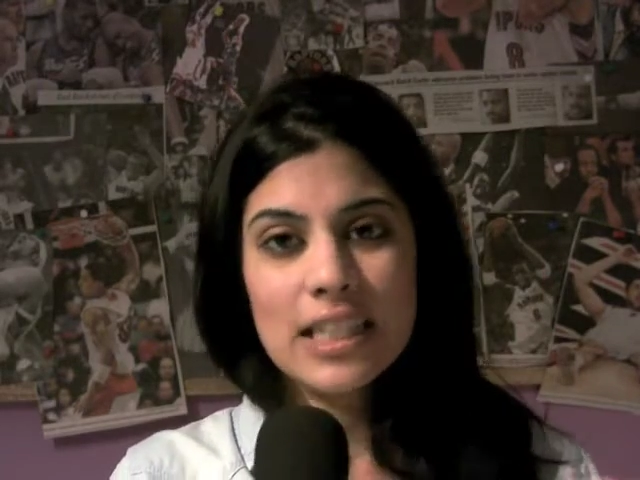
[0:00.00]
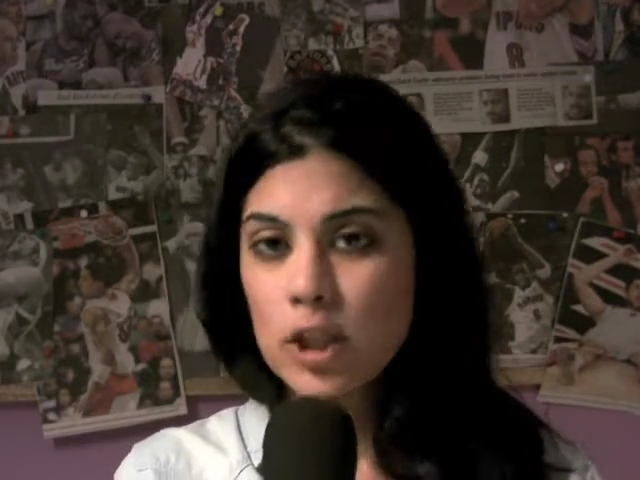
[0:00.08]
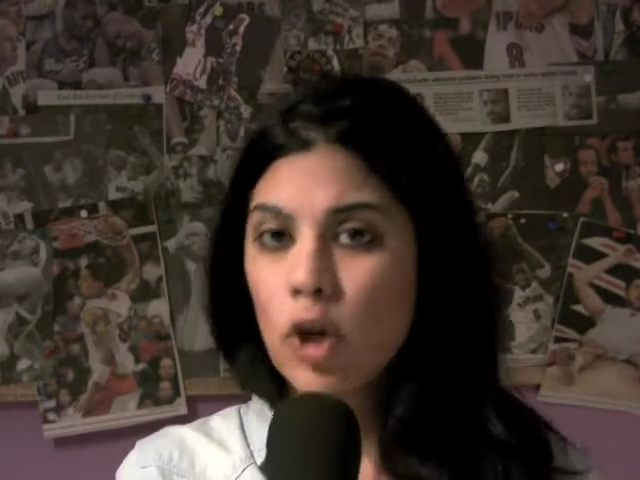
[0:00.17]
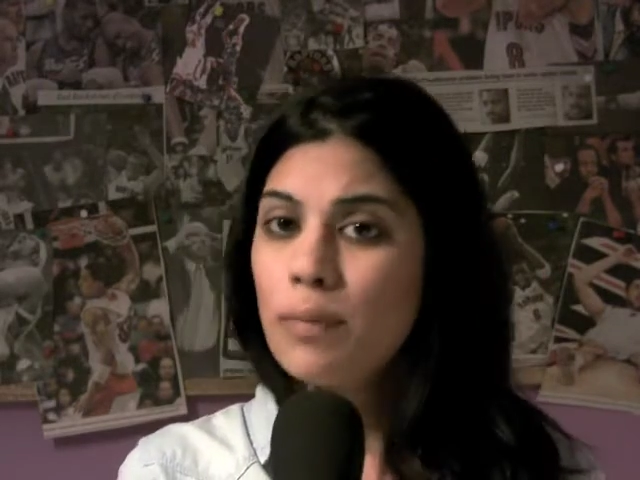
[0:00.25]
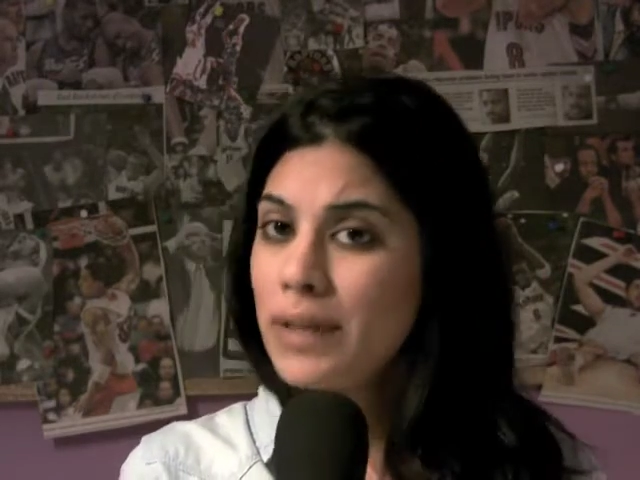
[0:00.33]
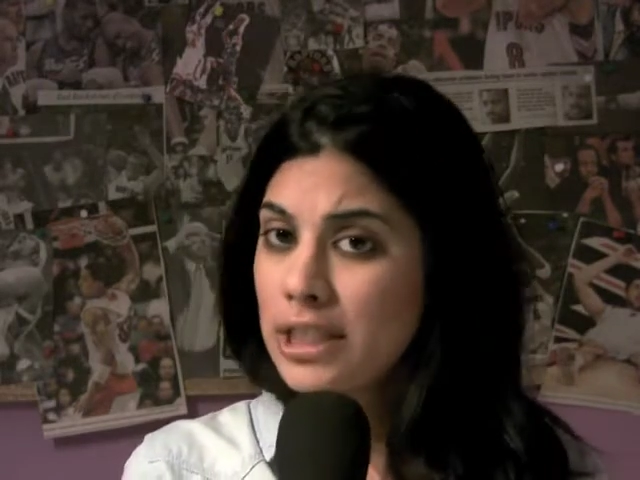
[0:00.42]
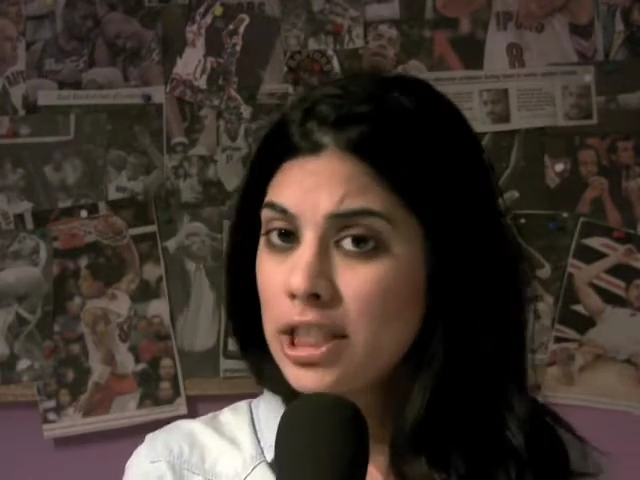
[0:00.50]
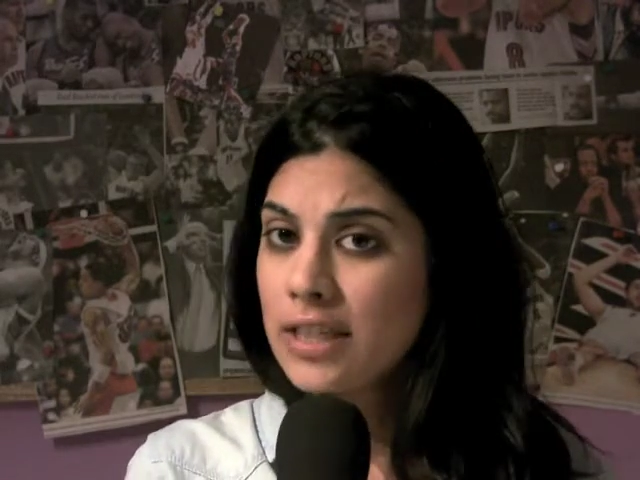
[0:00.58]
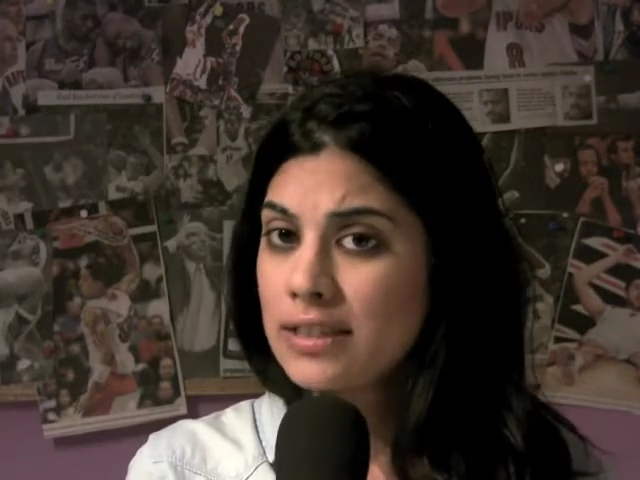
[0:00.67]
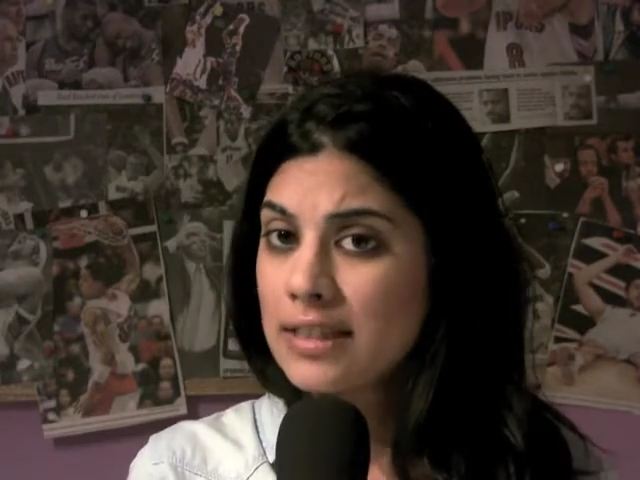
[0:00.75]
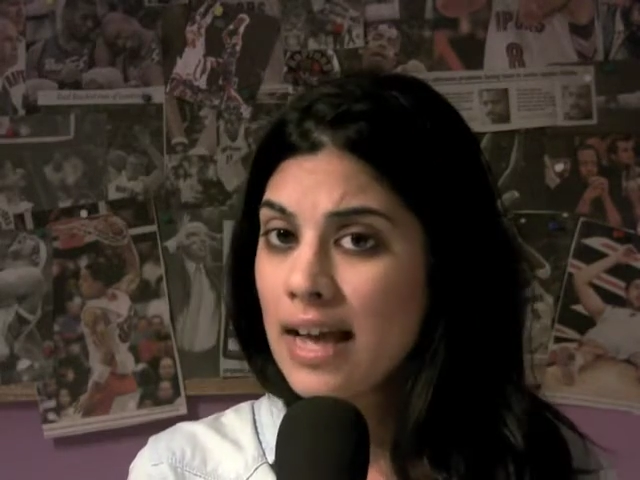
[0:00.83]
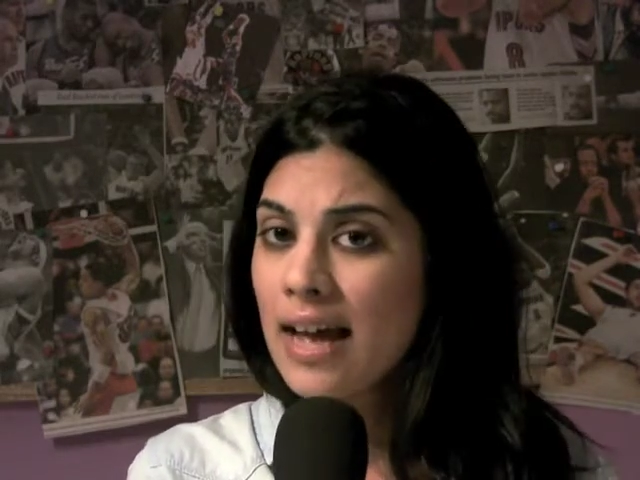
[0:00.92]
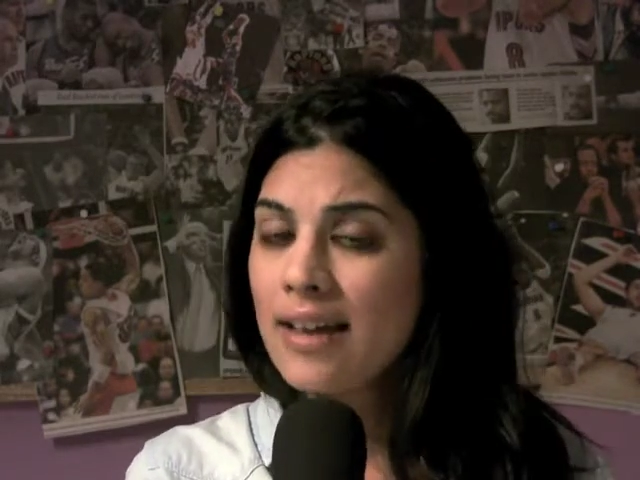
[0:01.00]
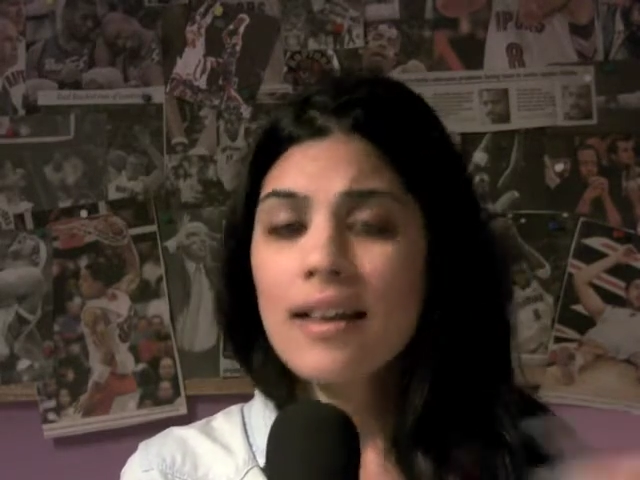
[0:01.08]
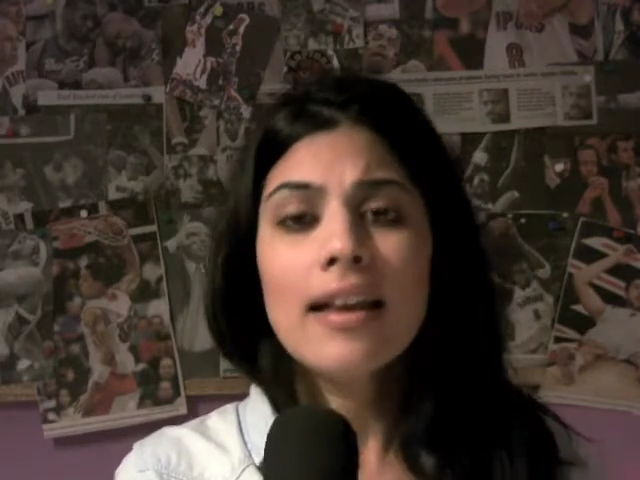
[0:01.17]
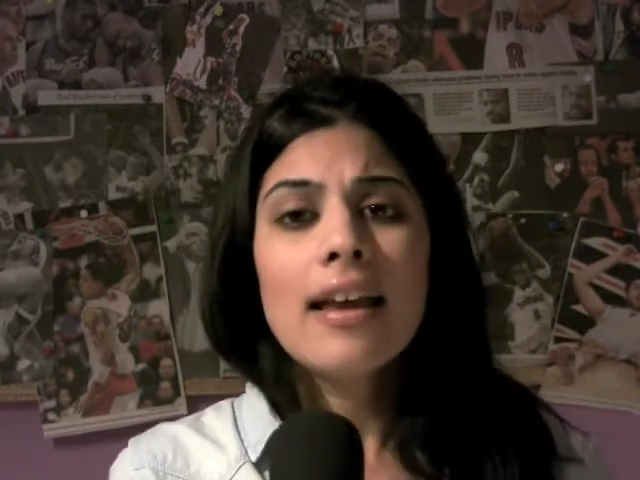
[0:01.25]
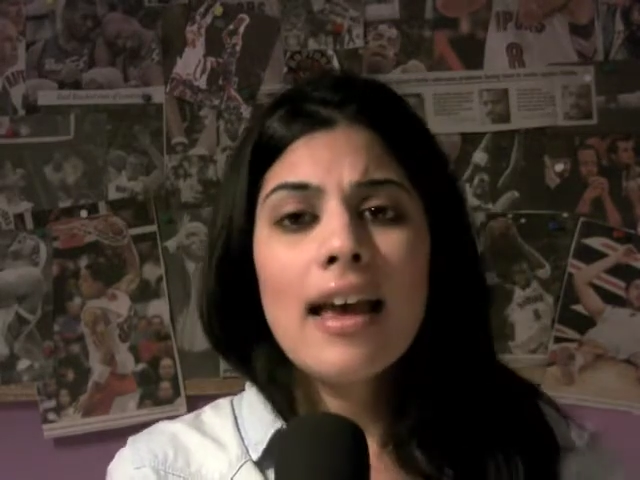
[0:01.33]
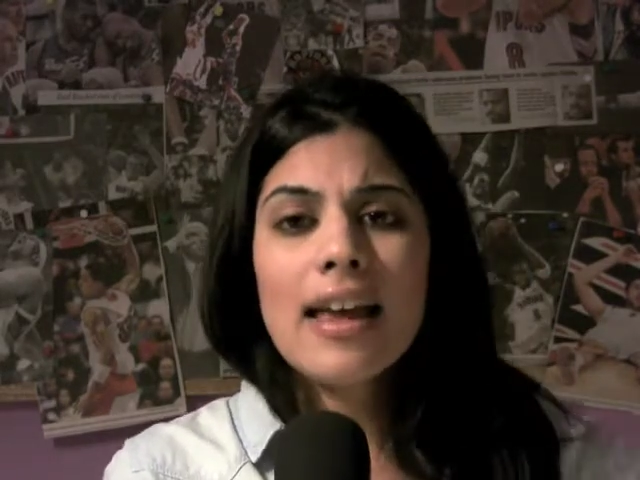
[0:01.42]
He told me just that,
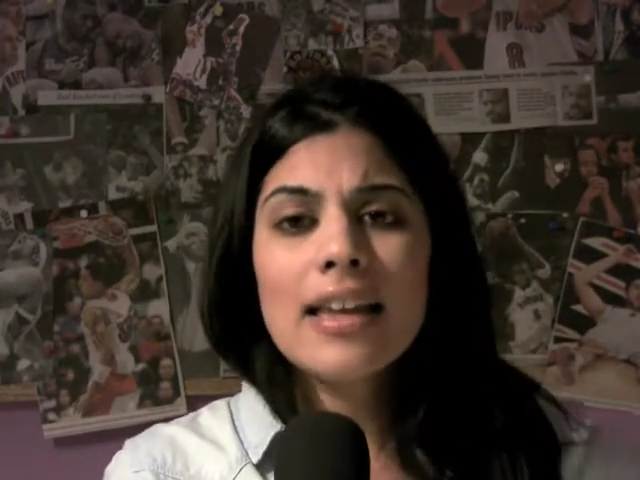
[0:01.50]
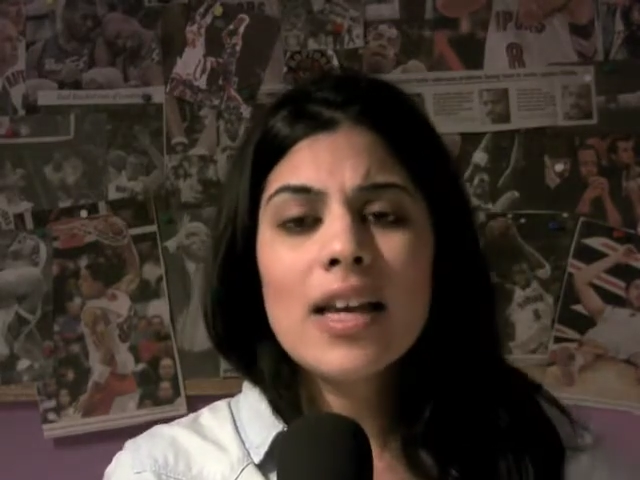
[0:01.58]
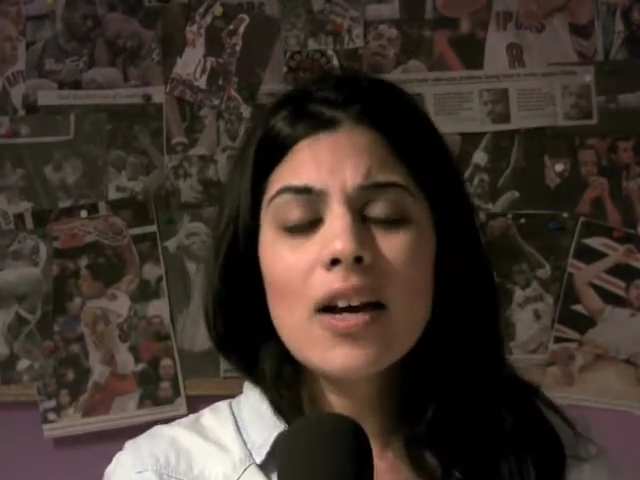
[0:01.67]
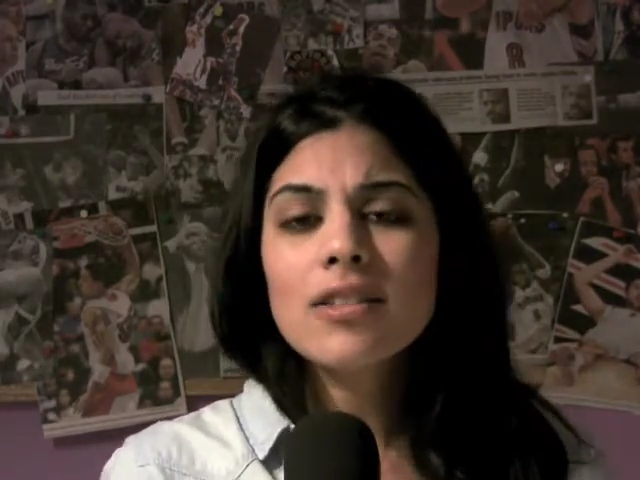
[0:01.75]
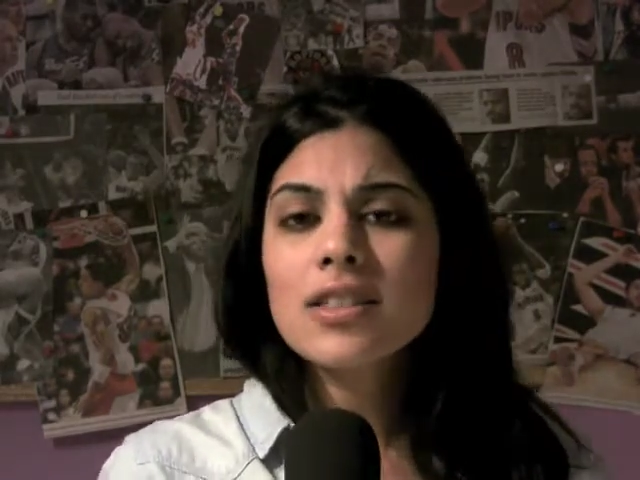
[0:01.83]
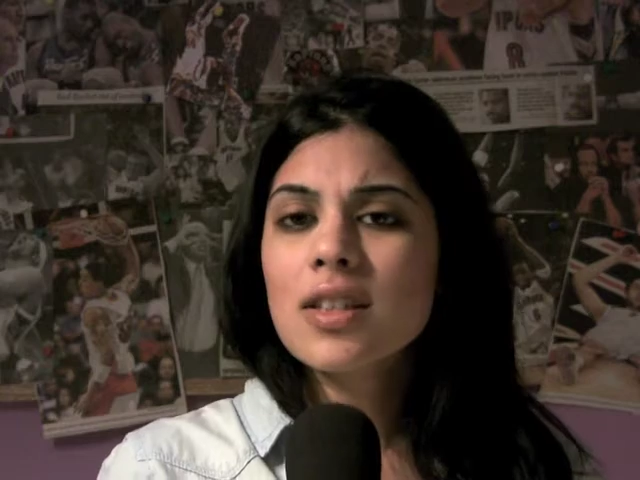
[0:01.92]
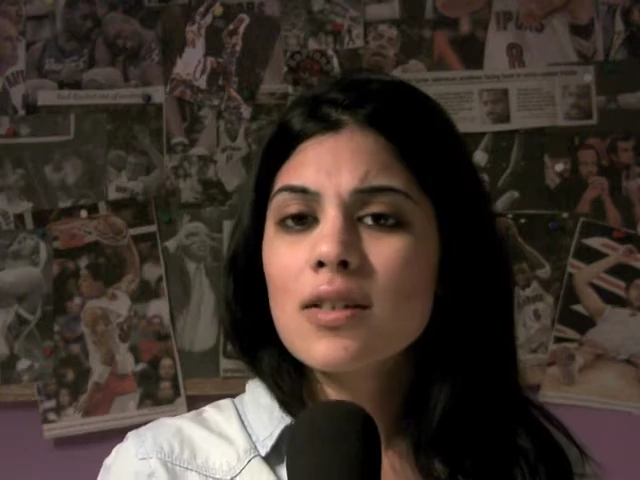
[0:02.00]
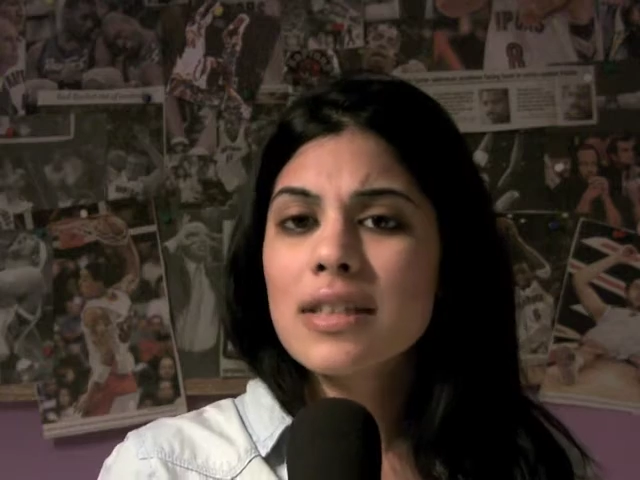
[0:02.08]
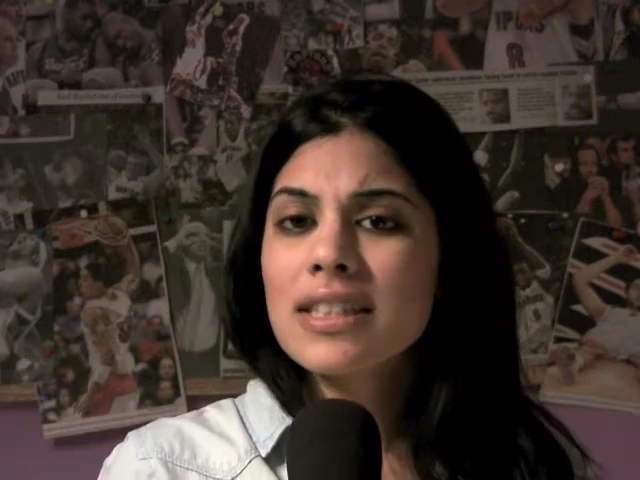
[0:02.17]
and he also